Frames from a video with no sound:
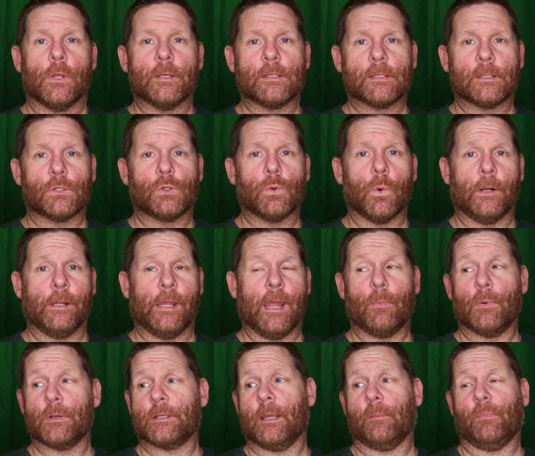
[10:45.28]
So this is a 20
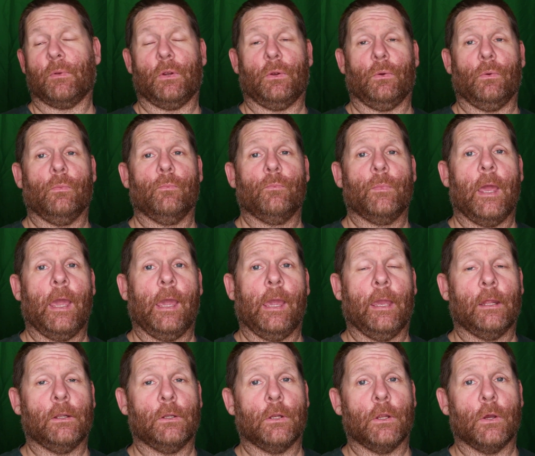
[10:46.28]
amp receptacle
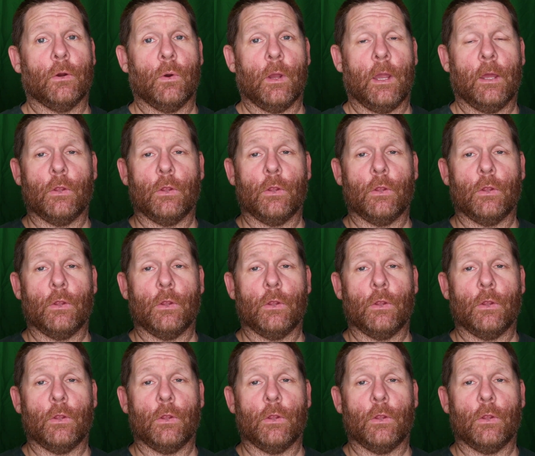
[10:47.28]
and you know,